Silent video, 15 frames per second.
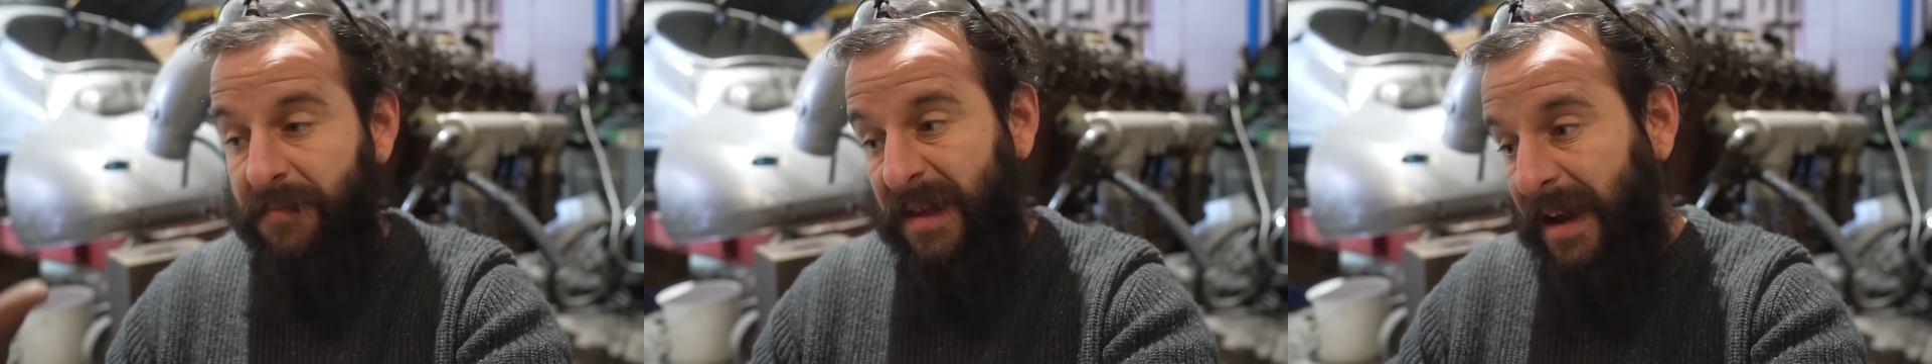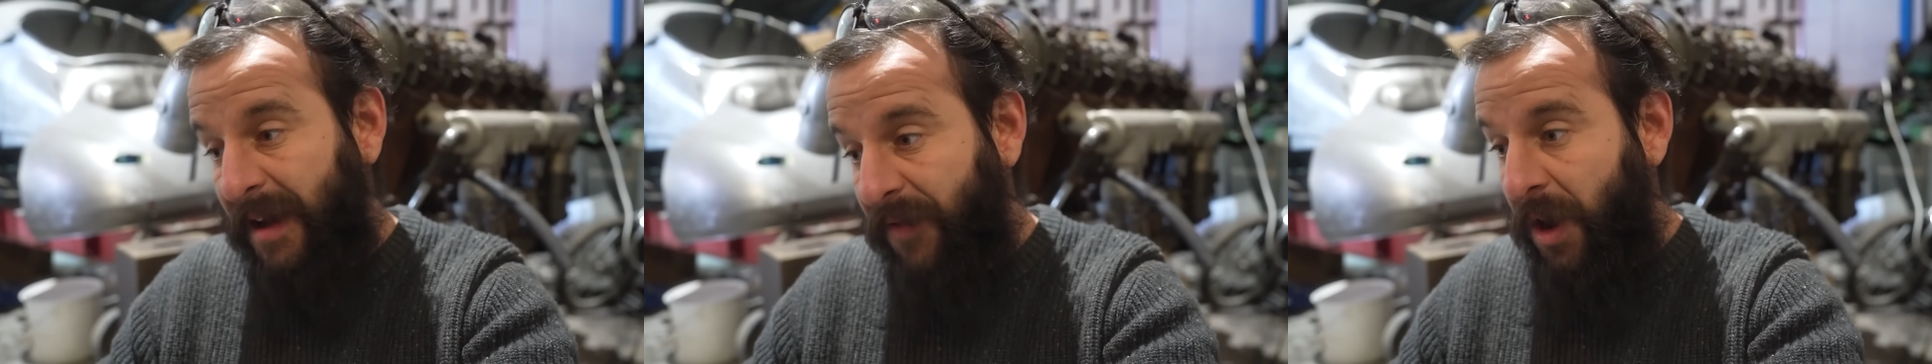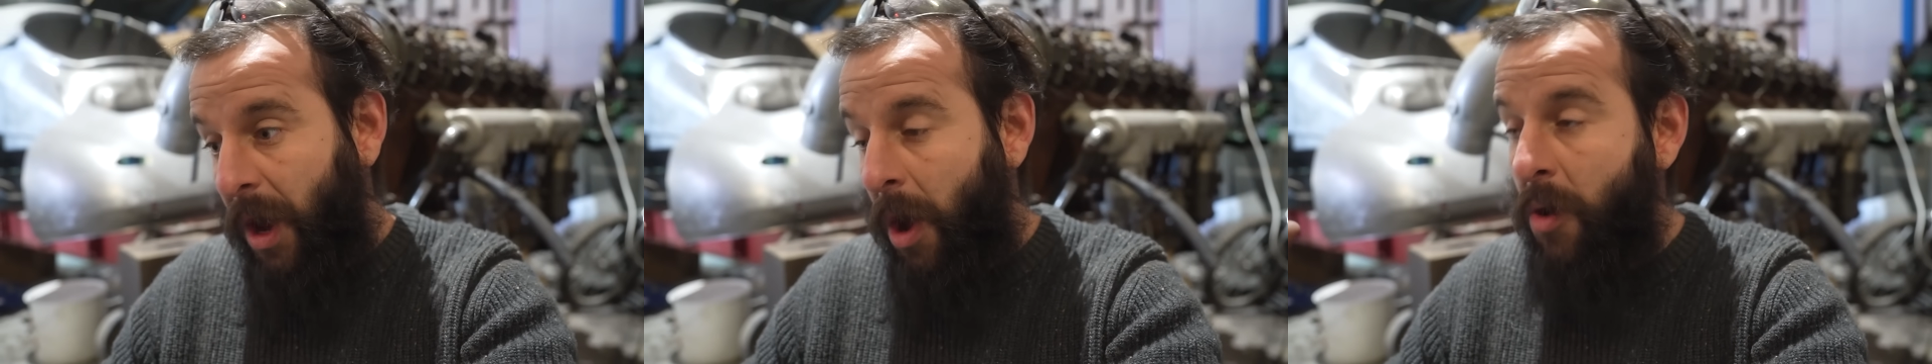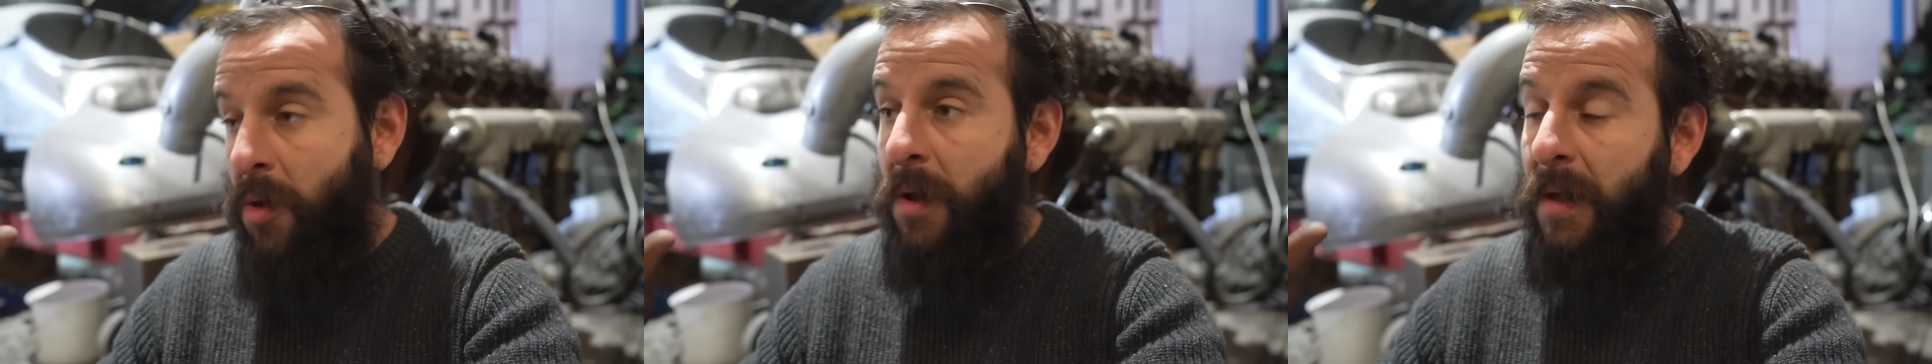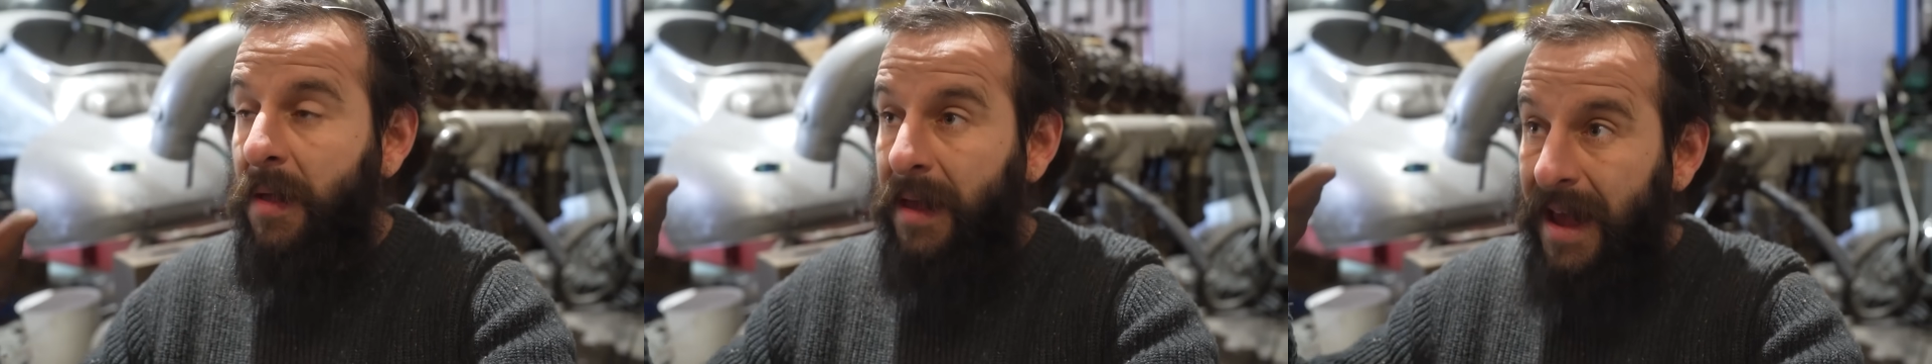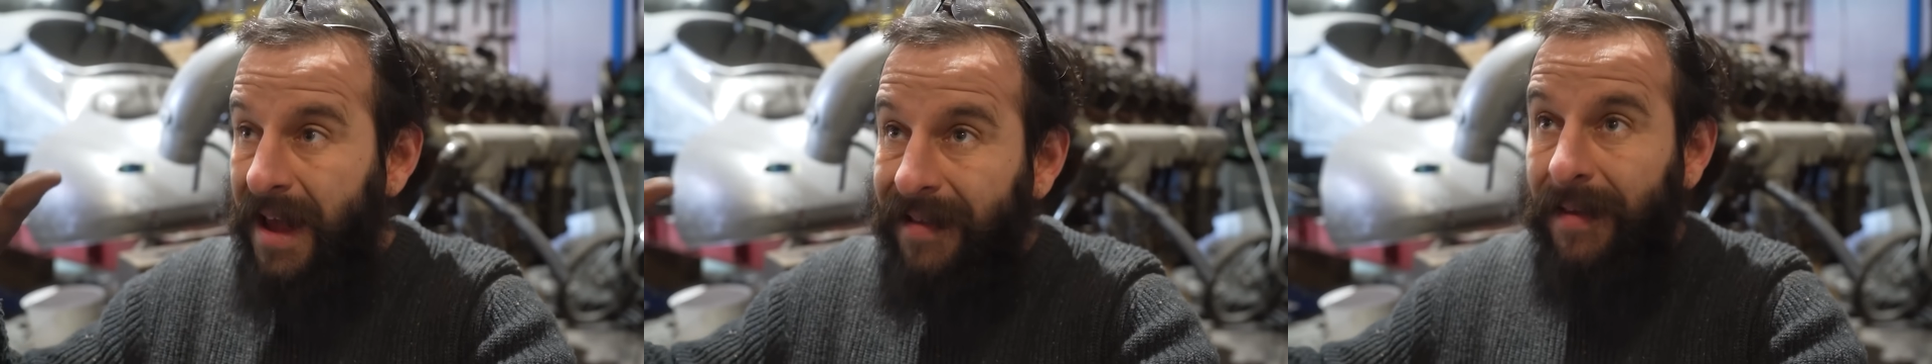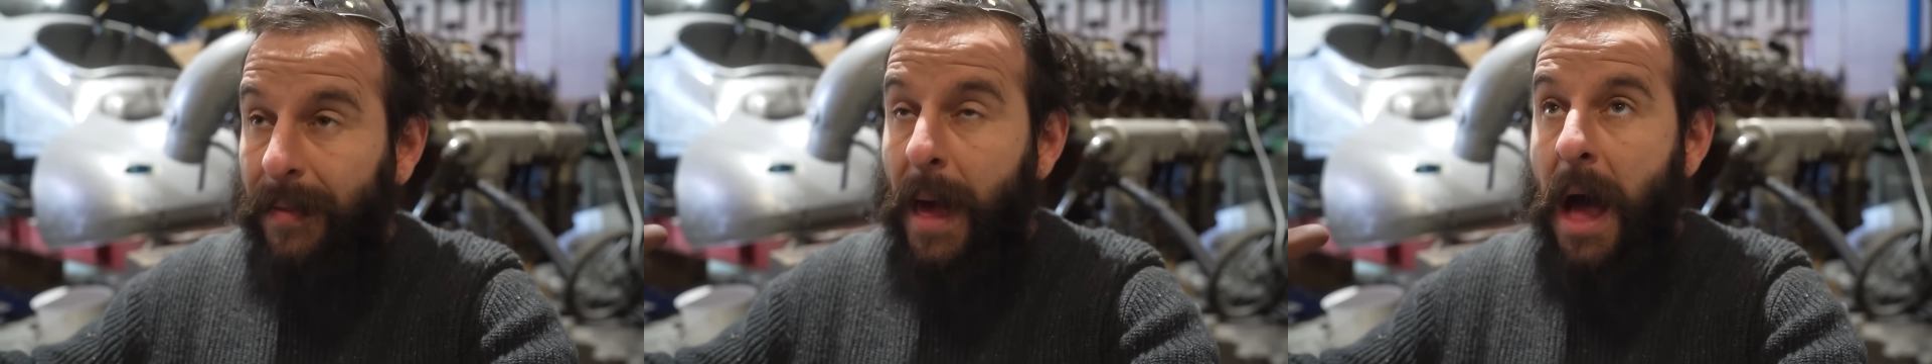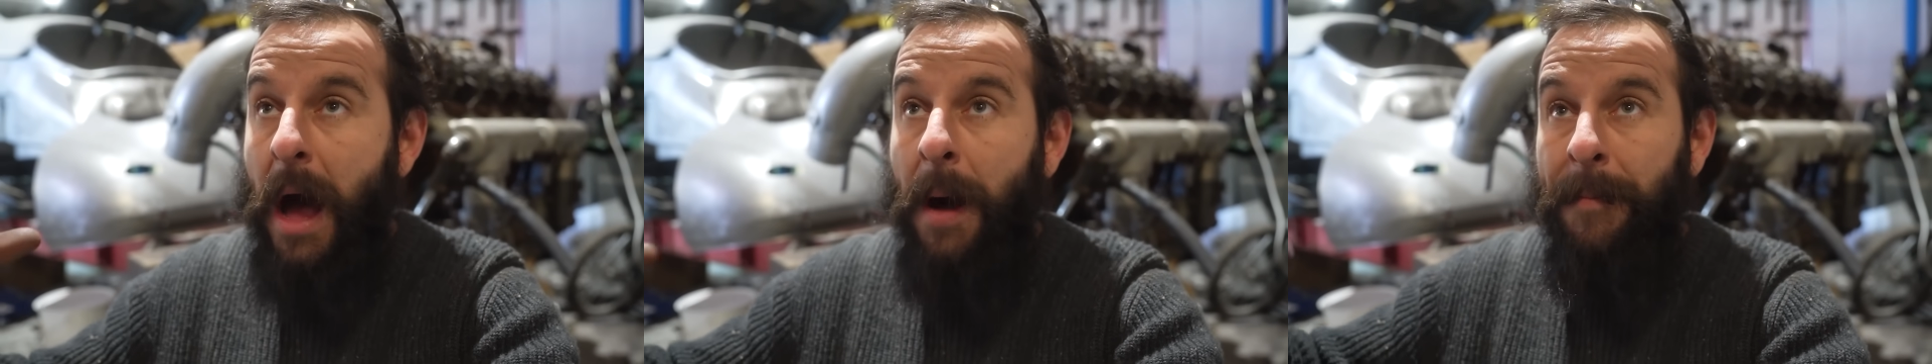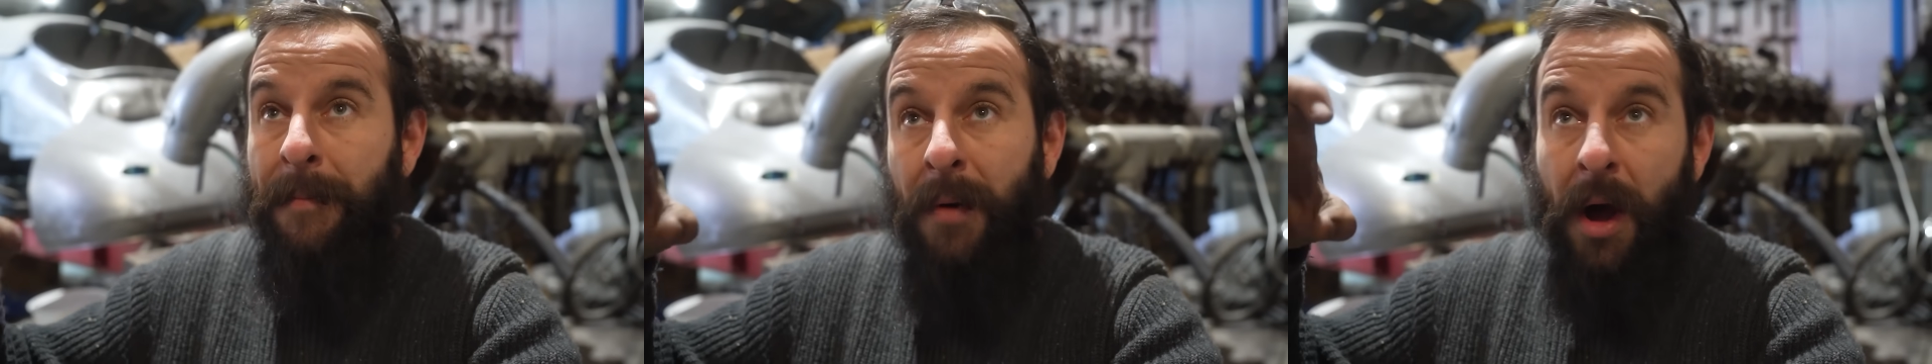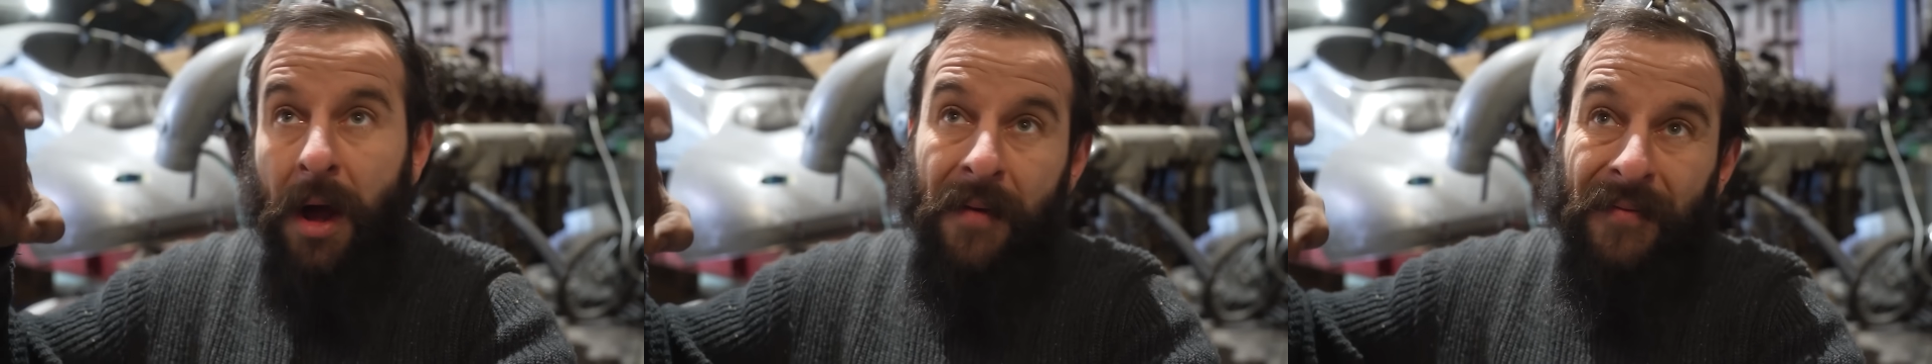You never know, heating that up
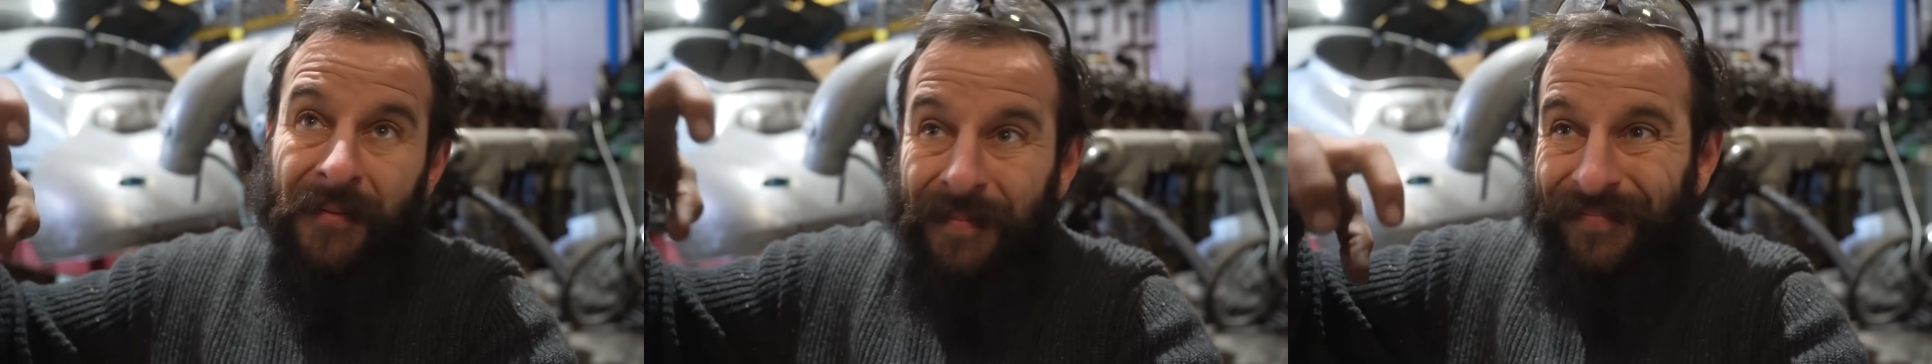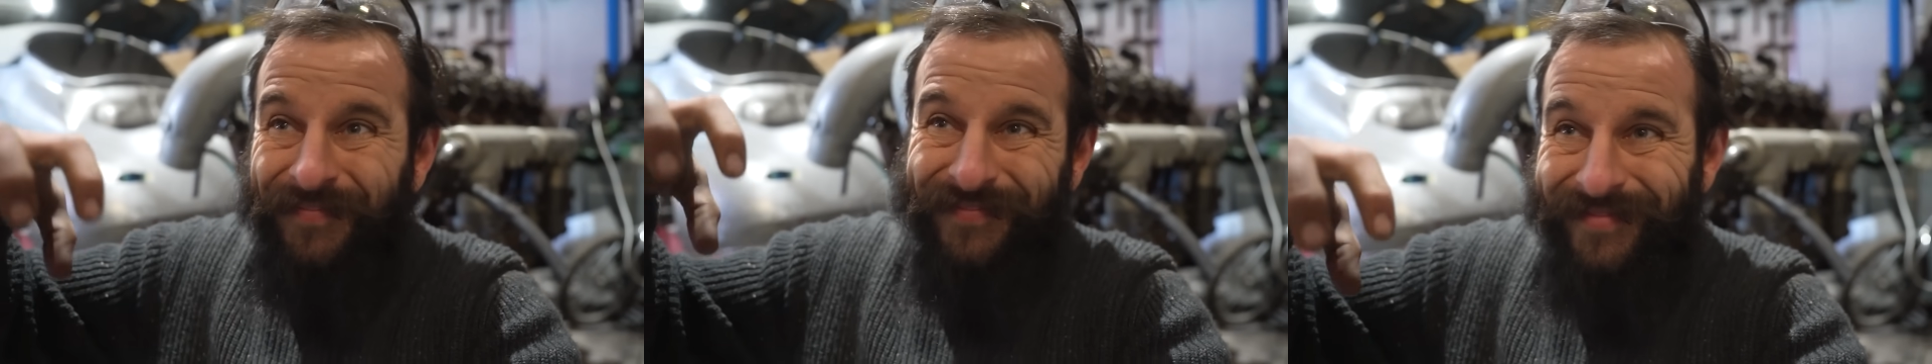might have